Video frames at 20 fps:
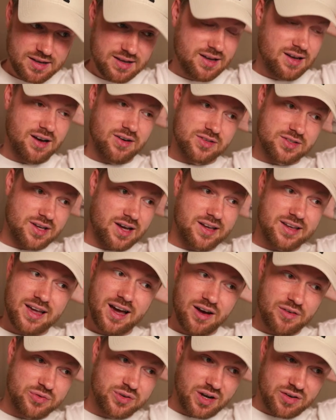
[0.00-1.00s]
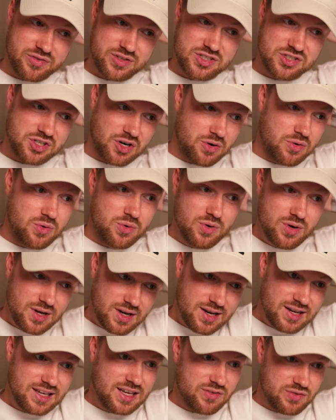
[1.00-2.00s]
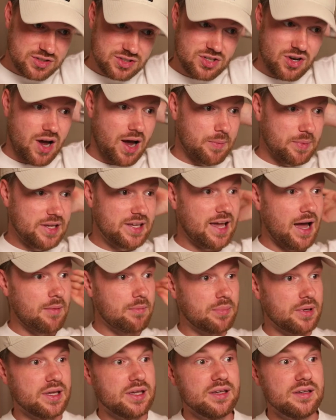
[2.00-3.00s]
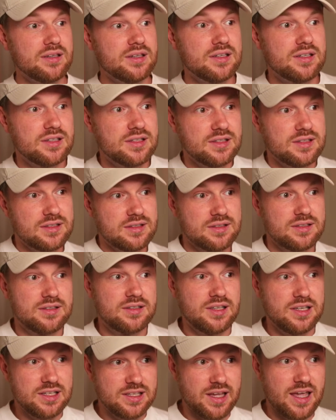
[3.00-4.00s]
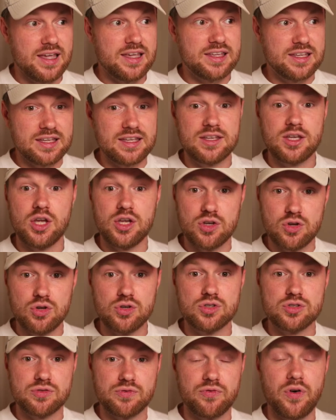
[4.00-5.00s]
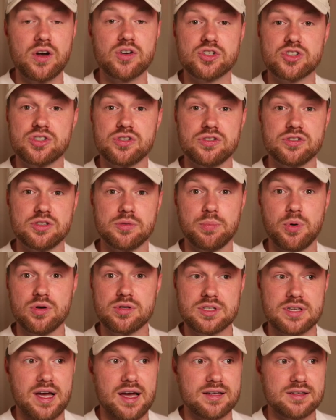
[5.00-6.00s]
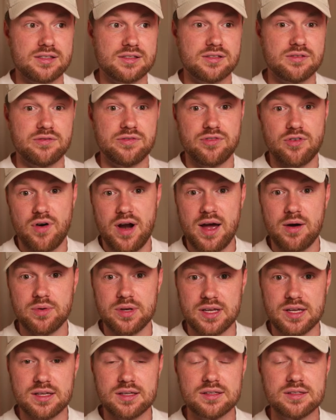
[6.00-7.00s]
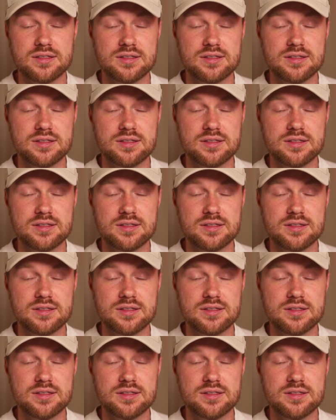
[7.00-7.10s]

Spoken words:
I was like, yeah, I think Zhou, given time, he can be, he could function as a Bottas for Audi.